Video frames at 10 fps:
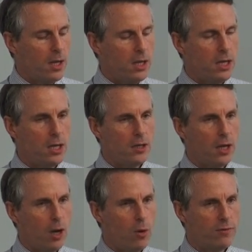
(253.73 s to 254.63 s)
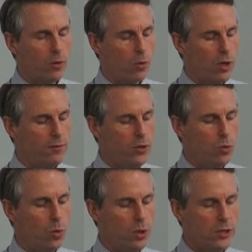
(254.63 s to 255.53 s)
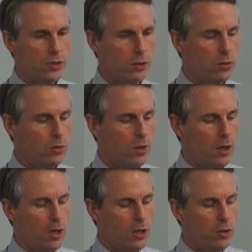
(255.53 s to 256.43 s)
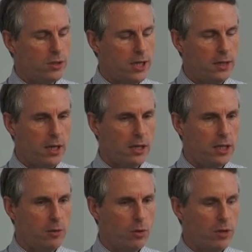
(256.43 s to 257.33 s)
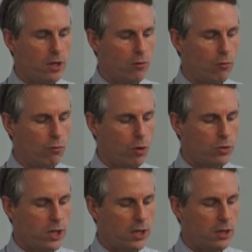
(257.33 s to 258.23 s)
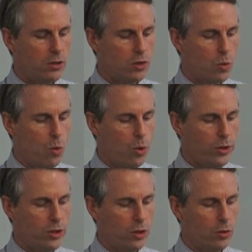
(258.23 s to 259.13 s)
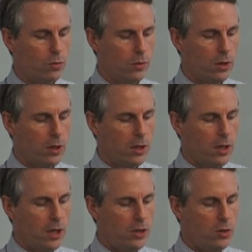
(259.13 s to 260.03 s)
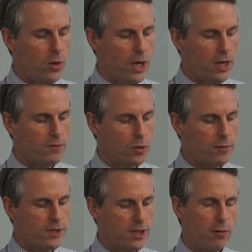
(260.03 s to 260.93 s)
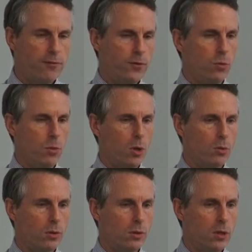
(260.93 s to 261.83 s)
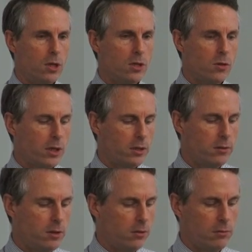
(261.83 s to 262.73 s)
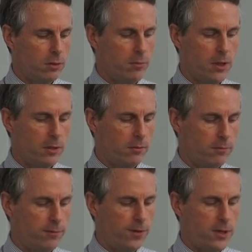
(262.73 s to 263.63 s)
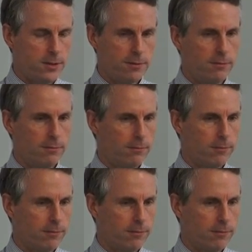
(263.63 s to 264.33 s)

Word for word: And however, if you want to, you can take that camera and then rotate it toward you and you have sort of self-view mode. So I can, you know, look at my face and